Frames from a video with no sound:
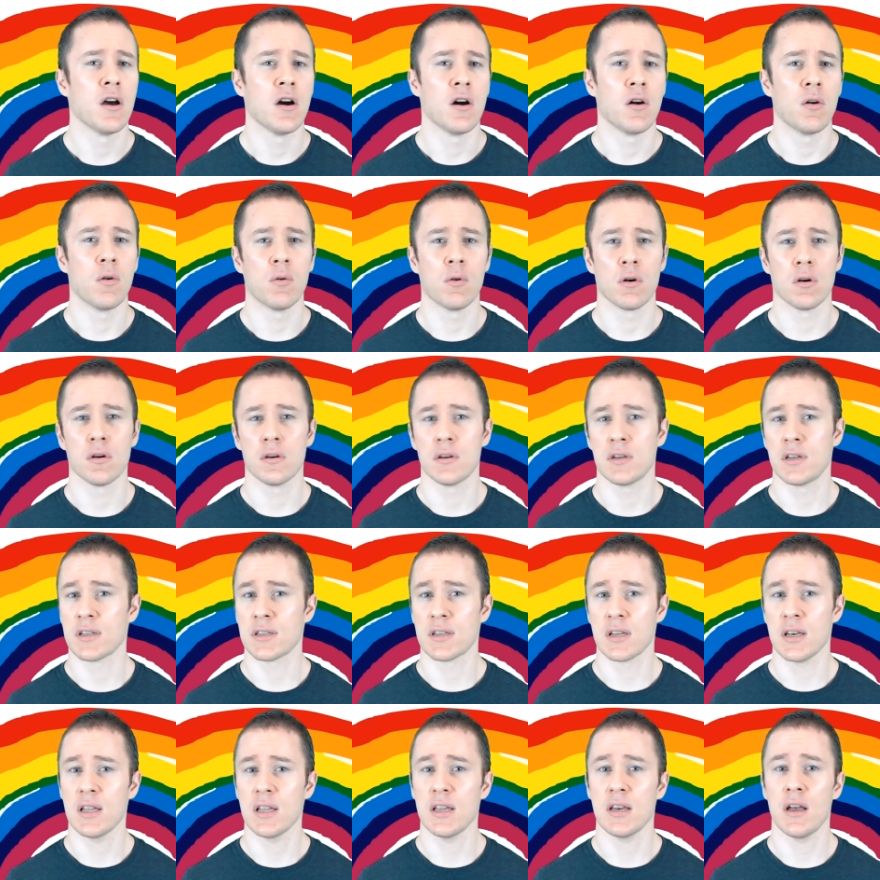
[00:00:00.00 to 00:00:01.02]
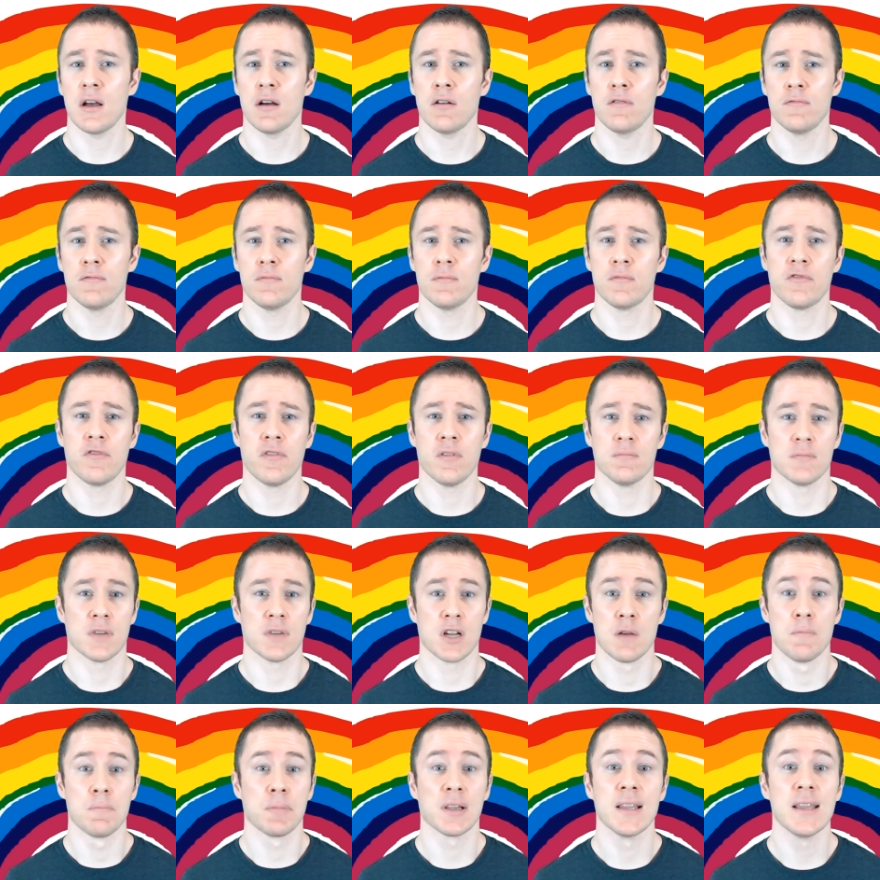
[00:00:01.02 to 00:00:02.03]
Or does it need help f-
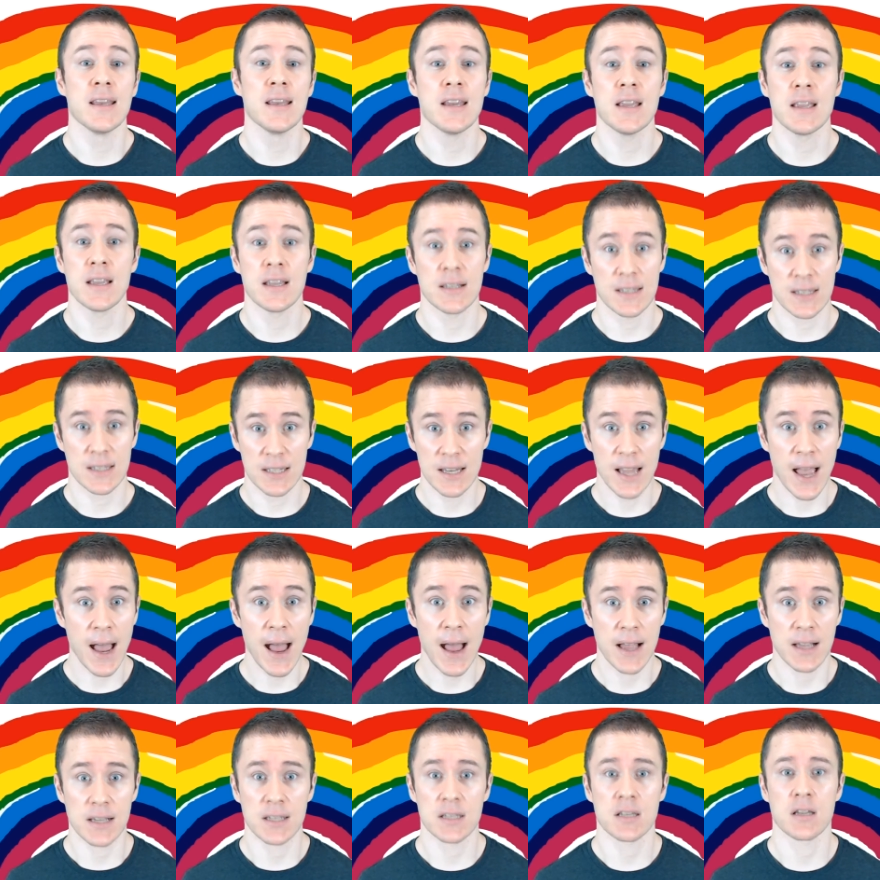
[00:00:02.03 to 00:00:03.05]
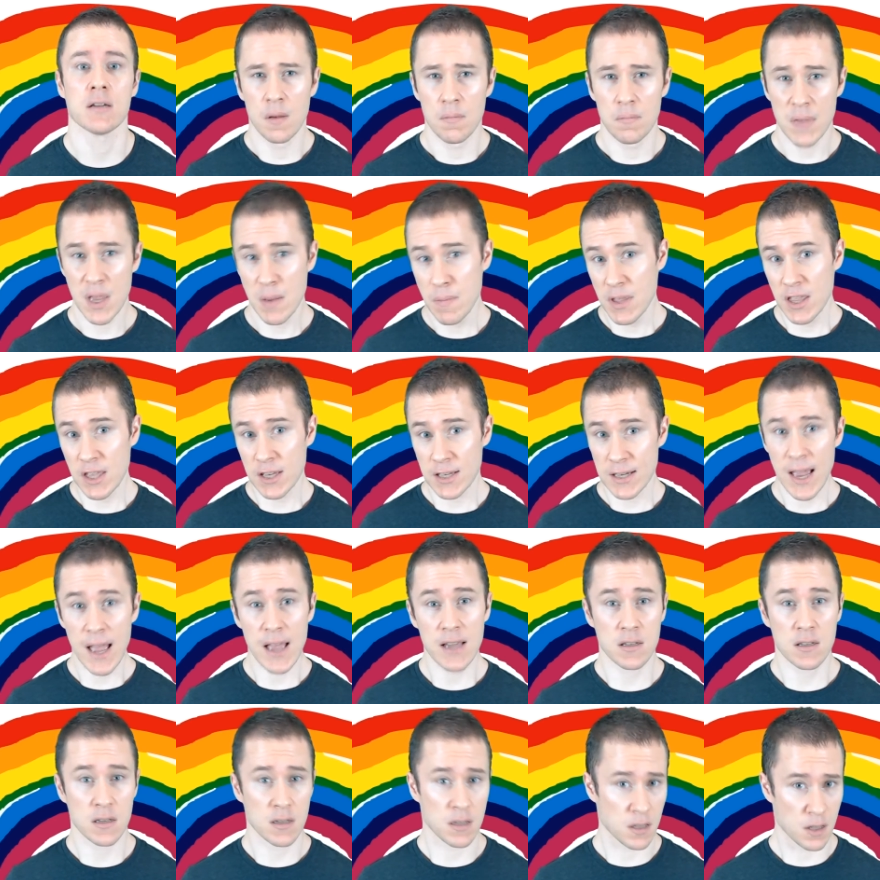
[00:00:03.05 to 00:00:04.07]
completing its task? Maybe the
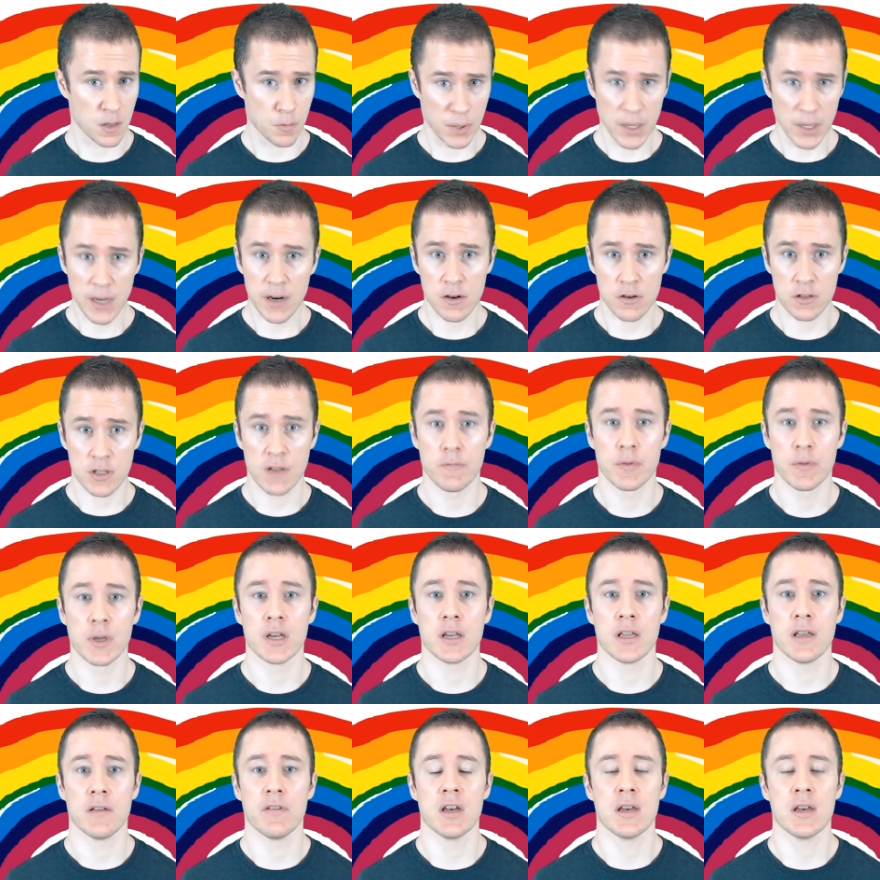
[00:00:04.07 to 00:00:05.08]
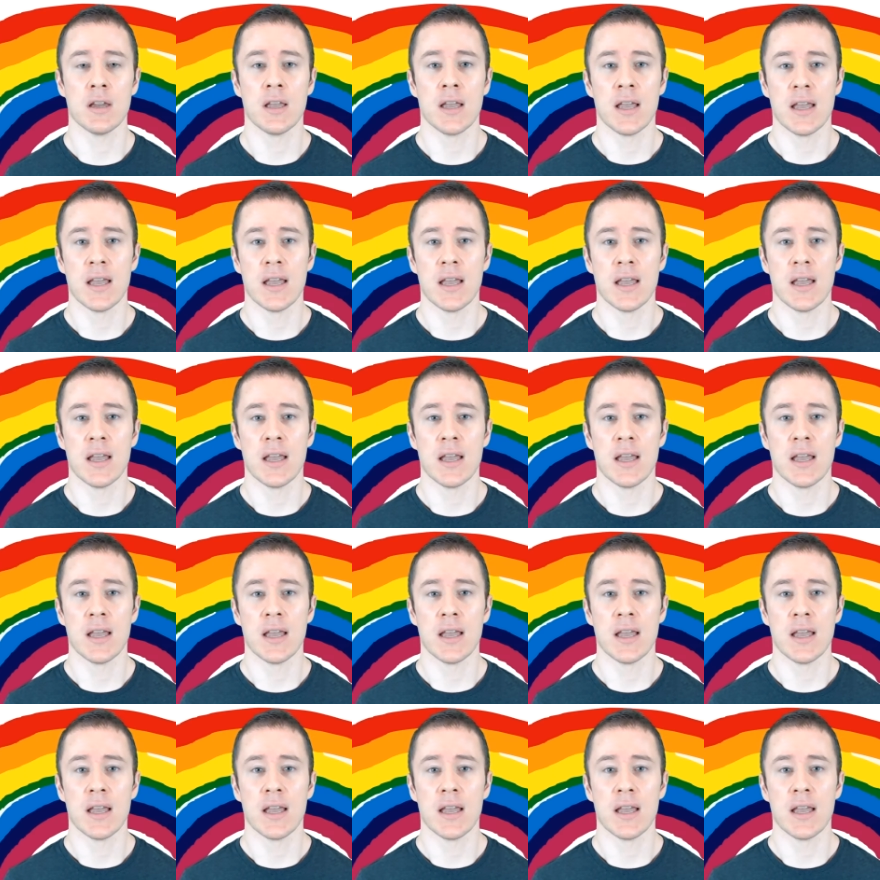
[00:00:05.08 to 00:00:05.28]
task that the players have been given